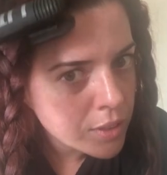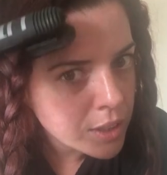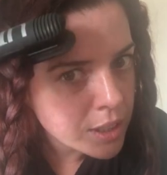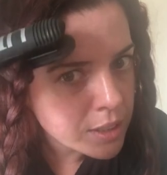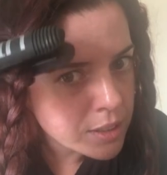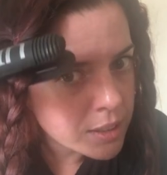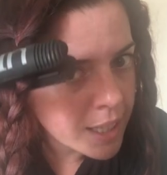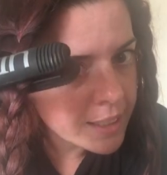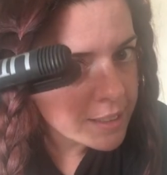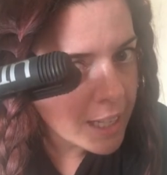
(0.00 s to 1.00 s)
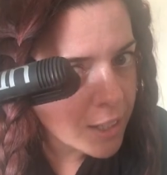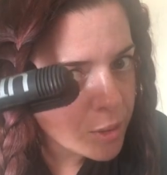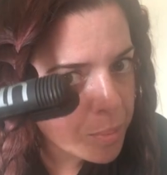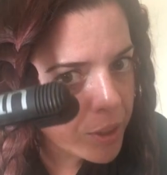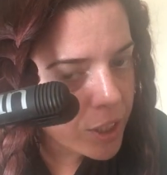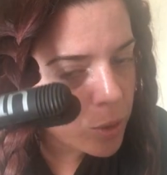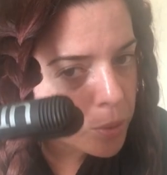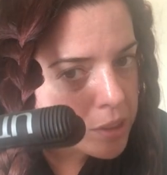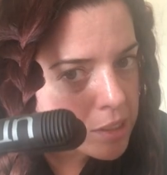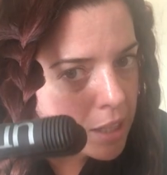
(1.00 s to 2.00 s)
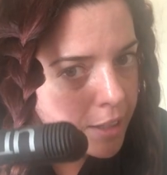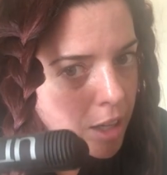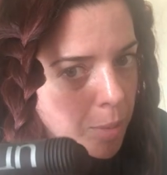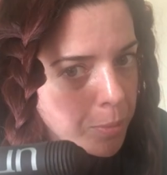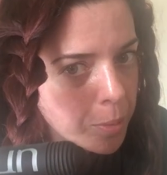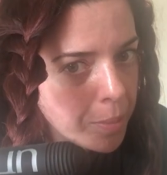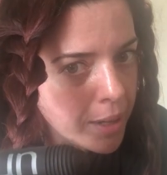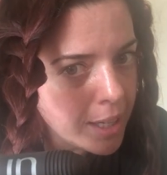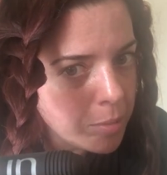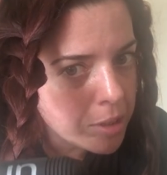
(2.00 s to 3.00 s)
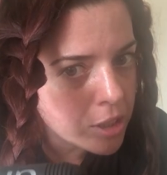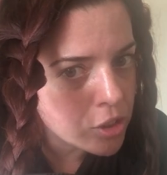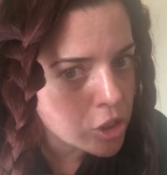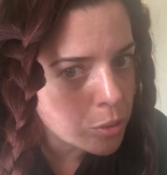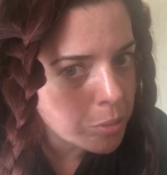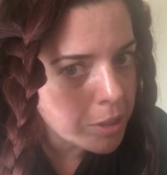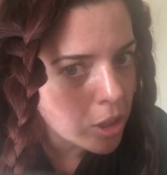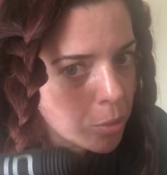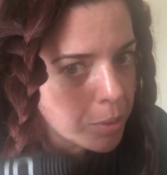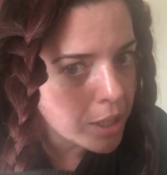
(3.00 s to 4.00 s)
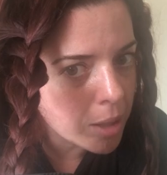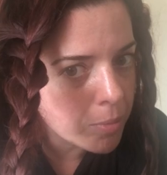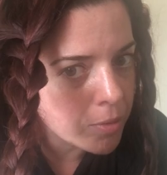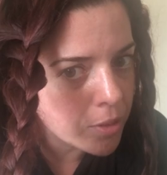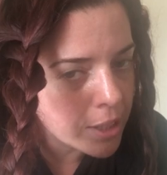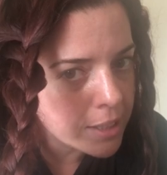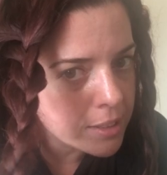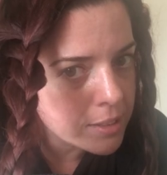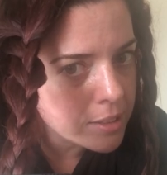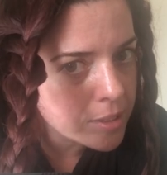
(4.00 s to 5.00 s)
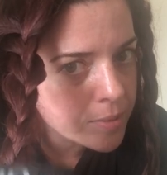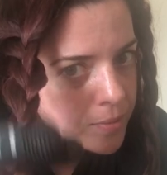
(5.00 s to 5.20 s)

You can slide down the braid. You wouldn't slide up the braid because you would be opening up frizz.